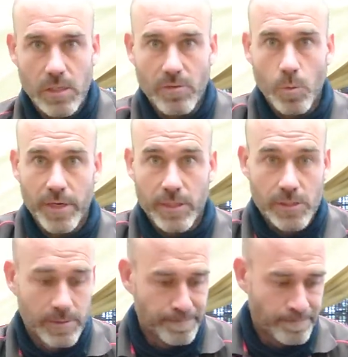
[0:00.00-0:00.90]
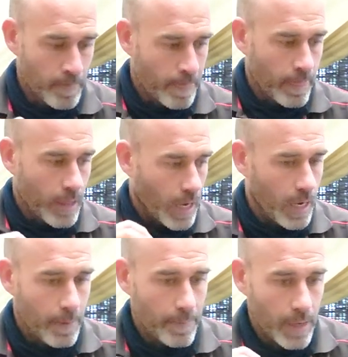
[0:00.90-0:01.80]
see if it works.
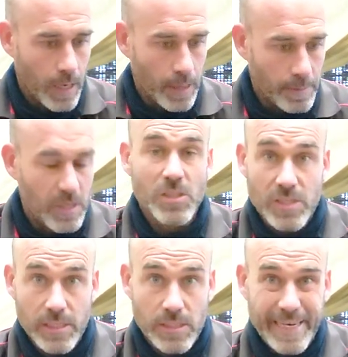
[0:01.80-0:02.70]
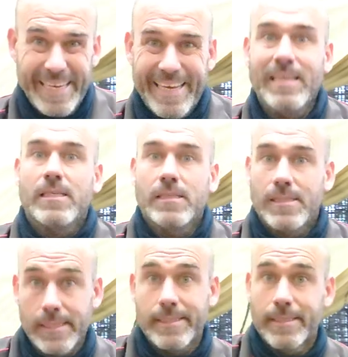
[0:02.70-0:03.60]
I'm consistently
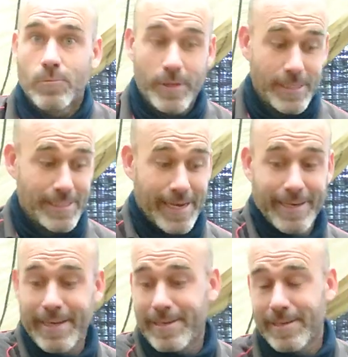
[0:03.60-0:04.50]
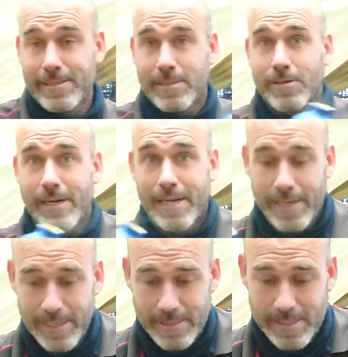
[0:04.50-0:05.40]
inconsistent with this technique, so
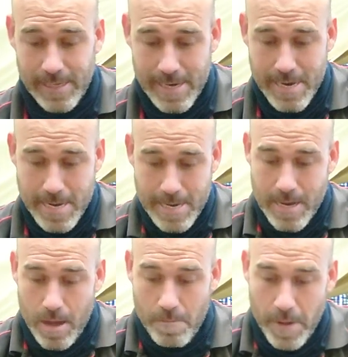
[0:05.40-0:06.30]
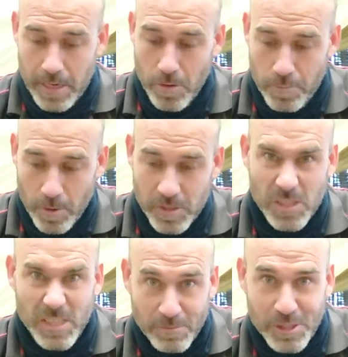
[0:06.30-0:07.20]
I'm making no
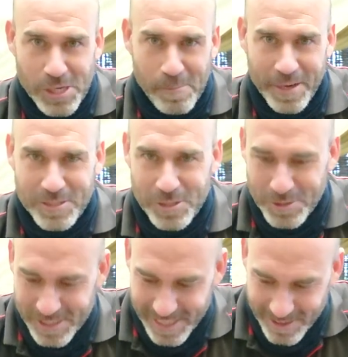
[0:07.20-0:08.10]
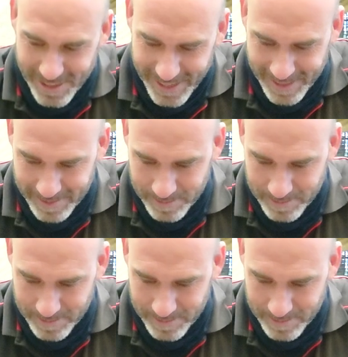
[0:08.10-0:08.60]
promises, I'm just getting my excuses in early.